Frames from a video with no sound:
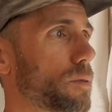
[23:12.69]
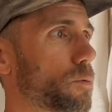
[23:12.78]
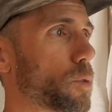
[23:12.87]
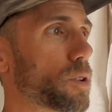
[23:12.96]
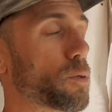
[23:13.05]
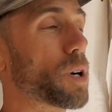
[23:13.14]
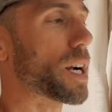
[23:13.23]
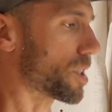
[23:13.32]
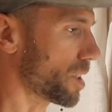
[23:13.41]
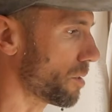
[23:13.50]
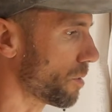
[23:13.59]
we're
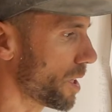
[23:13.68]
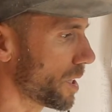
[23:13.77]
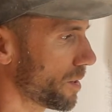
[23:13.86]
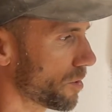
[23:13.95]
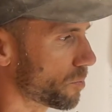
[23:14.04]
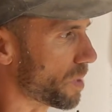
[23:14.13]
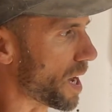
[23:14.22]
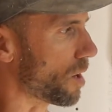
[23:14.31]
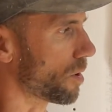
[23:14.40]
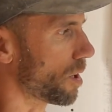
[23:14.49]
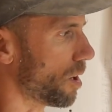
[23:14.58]
actually running this
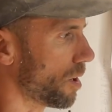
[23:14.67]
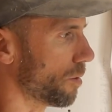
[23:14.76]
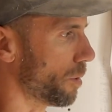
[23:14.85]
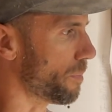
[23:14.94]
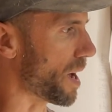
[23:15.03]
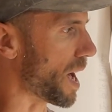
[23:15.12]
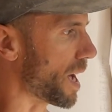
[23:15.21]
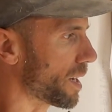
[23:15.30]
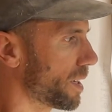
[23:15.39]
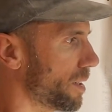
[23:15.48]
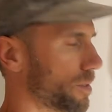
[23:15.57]
power all the way
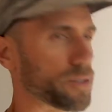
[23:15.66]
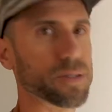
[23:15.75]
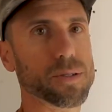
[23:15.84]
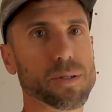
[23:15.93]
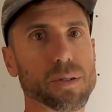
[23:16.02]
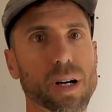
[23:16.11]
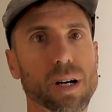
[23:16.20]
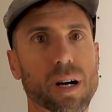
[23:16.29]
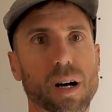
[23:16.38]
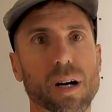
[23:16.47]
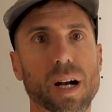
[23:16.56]
back to
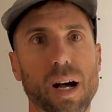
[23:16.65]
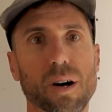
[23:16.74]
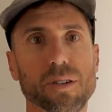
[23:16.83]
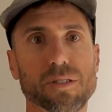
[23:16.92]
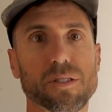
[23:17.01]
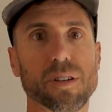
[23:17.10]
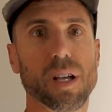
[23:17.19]
our house,